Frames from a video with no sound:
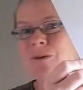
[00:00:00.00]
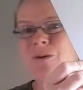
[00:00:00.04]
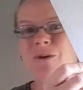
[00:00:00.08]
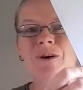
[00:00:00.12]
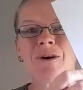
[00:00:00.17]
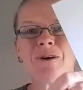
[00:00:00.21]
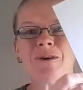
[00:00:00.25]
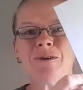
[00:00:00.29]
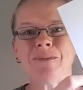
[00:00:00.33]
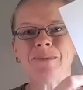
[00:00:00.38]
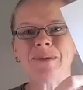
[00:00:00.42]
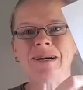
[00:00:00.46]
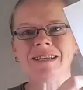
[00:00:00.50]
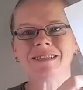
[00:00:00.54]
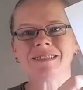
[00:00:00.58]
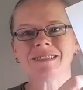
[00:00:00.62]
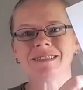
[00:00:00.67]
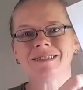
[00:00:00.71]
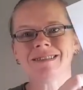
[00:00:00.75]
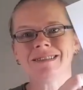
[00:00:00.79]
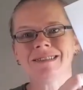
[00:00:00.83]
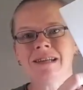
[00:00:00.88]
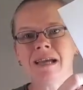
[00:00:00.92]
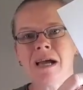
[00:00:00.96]
Waterhole
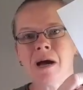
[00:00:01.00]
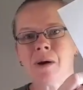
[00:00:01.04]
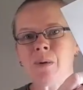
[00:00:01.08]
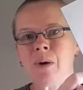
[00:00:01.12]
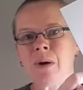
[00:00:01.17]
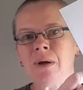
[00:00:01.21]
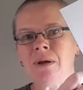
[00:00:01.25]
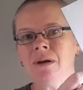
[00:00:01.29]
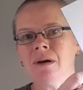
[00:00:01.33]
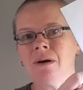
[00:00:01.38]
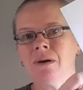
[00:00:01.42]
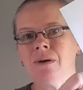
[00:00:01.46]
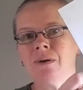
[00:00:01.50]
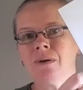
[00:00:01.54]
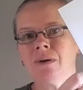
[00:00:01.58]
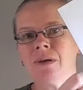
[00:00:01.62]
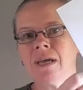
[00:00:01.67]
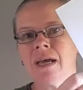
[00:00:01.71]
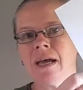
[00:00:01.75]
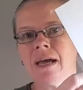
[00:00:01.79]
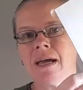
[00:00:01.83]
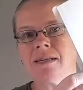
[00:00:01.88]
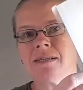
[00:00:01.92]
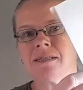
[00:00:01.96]
Masters now. I know
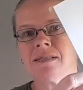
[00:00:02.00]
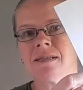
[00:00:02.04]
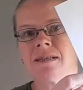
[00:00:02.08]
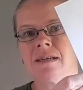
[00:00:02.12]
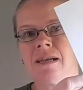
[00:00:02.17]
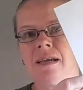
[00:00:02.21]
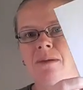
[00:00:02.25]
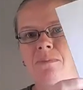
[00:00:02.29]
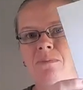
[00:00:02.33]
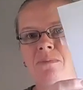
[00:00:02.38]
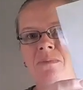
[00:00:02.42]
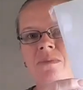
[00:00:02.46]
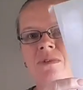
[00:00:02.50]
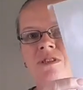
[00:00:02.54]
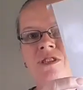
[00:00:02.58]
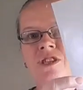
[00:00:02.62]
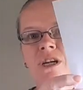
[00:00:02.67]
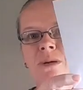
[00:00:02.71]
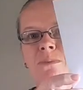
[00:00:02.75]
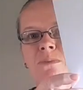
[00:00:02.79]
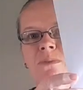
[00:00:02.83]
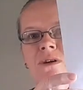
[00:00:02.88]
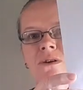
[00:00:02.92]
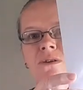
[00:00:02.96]
Cass
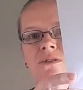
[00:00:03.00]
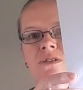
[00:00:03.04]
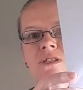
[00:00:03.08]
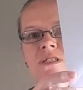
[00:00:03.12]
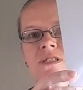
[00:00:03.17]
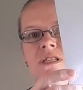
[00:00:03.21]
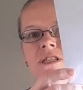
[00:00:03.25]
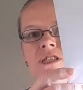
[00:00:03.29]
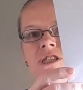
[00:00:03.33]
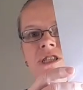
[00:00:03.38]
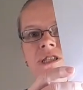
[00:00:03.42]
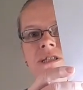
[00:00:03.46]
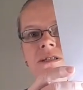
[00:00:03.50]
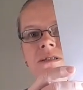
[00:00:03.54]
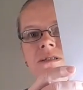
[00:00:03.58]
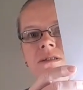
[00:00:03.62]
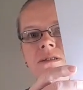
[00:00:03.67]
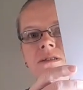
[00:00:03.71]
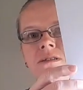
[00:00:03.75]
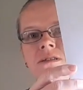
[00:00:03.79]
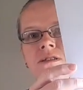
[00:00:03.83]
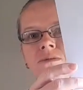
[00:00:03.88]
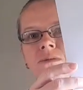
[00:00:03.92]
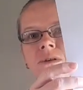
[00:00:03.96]
Jeep Girl Stitches
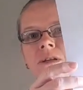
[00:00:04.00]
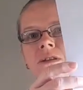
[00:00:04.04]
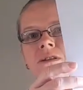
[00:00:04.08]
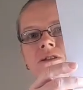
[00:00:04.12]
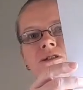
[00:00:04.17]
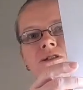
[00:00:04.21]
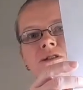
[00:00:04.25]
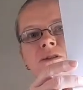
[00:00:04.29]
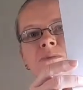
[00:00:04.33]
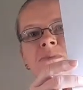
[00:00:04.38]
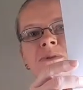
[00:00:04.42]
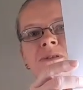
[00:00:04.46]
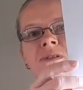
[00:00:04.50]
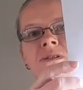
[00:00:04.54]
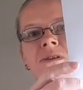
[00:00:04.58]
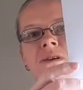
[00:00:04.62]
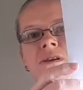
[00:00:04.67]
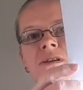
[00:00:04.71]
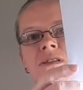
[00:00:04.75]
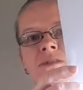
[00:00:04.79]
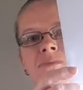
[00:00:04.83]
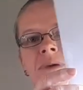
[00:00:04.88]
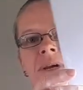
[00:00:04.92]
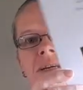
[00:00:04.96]
is doing the Super
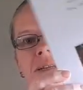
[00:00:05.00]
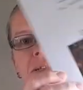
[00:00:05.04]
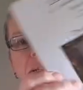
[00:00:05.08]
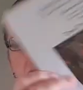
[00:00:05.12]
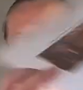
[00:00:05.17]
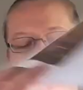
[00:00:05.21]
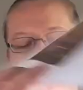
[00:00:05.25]
Size Max